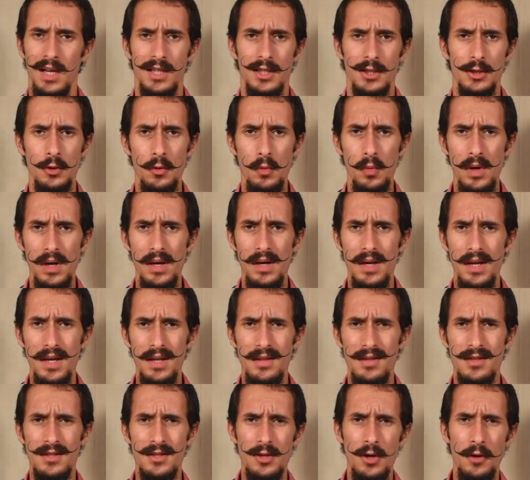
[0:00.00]
you will
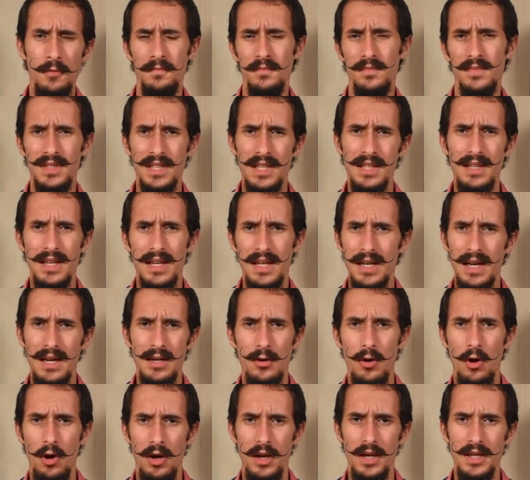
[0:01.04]
need some technical
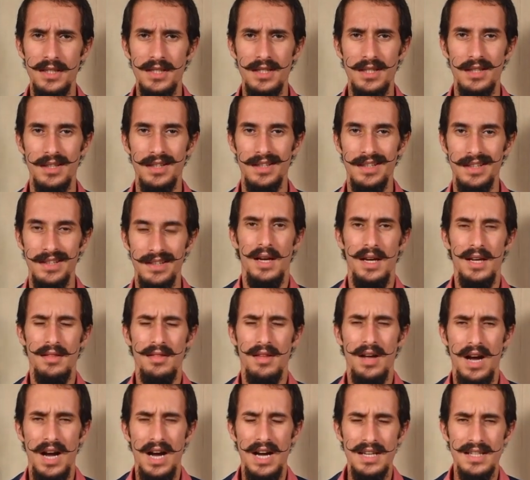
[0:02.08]
knowledge. It
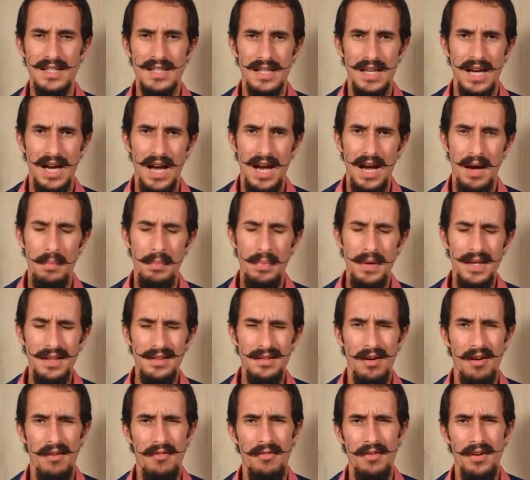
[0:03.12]
has a
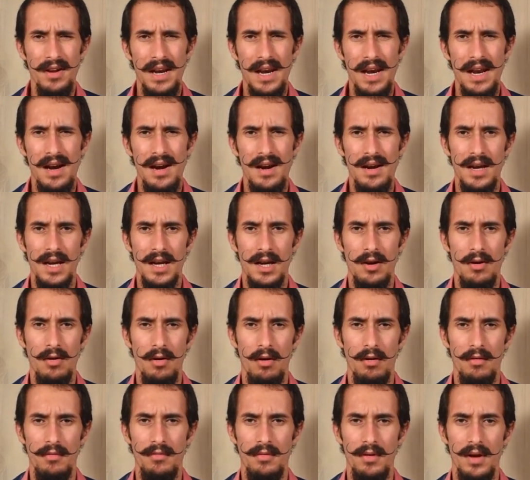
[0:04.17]
bit of a learning
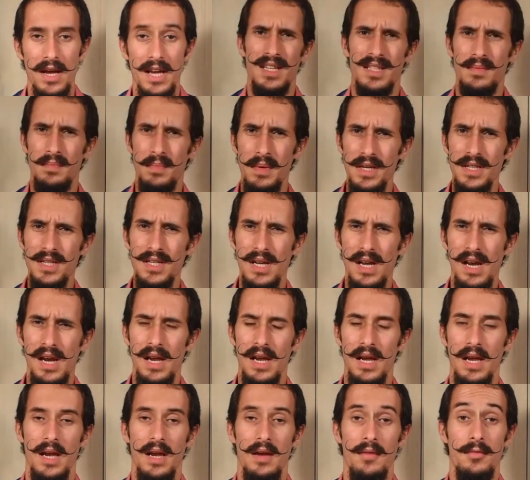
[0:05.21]
curve,
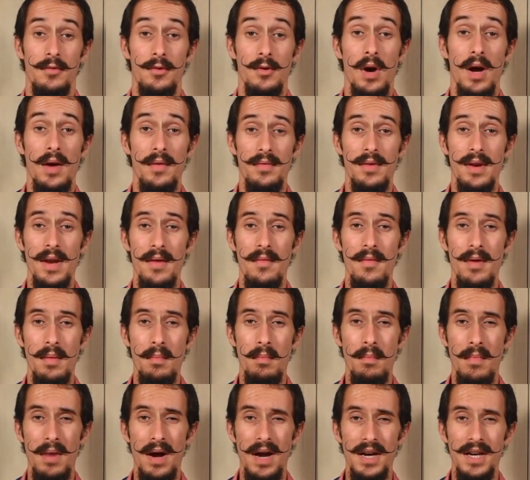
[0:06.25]
especially if you have never
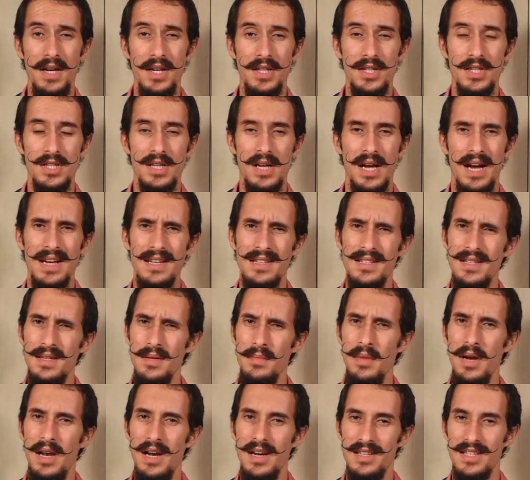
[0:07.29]
managed a
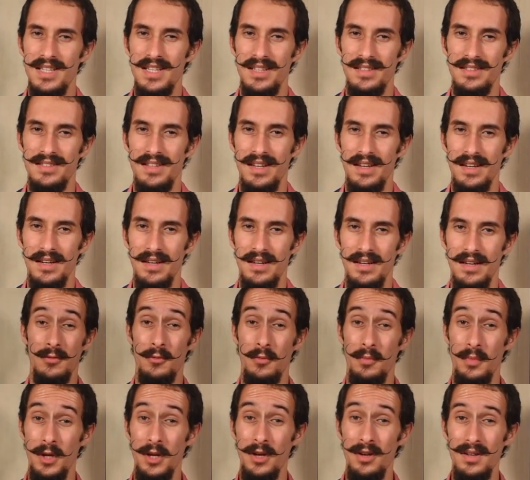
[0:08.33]
similar system. To
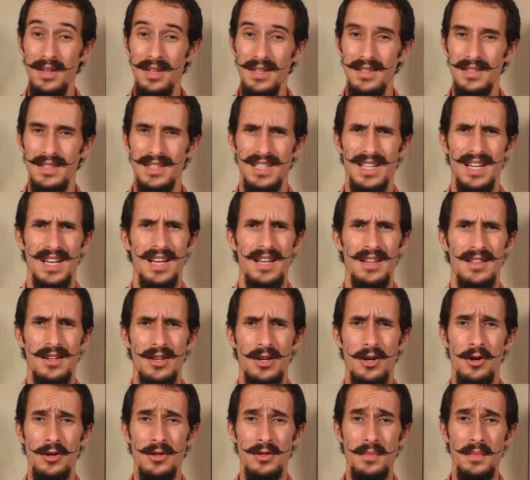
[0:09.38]
be honest, it
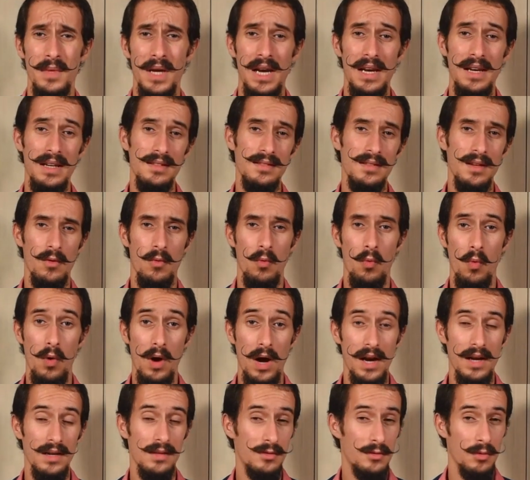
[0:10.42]
cost me a little
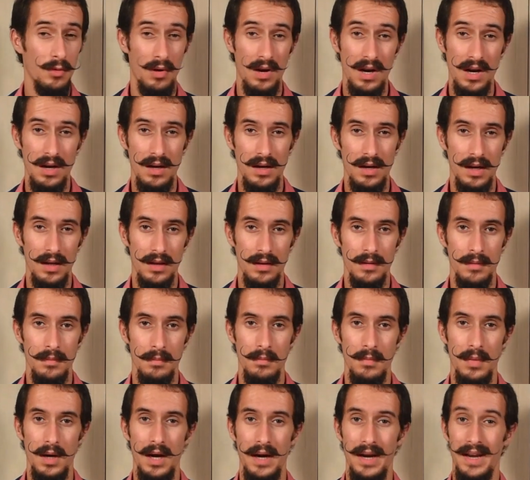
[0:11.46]
while to learn
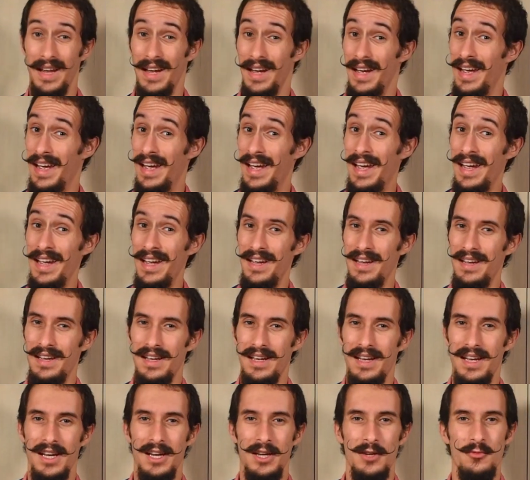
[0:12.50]
it, but hey,
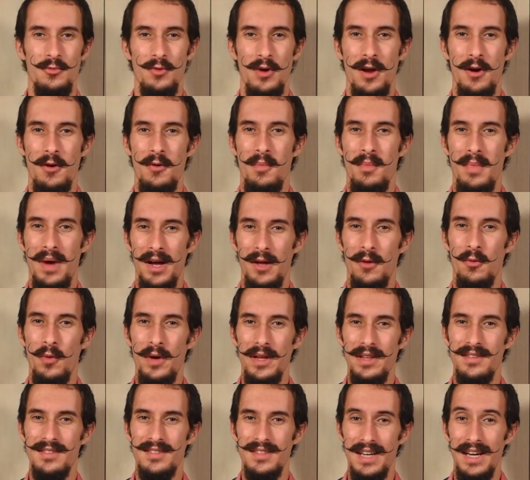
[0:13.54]
you are on my
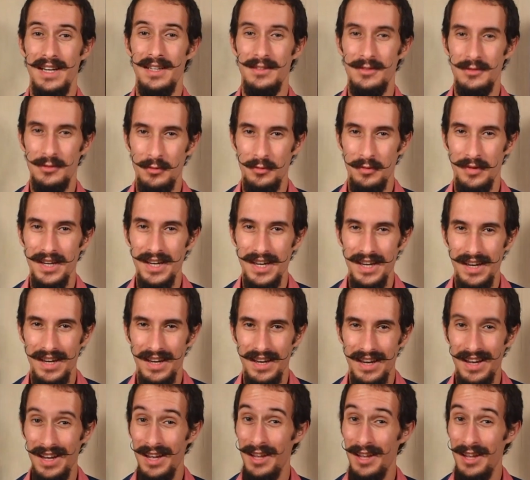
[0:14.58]
website today,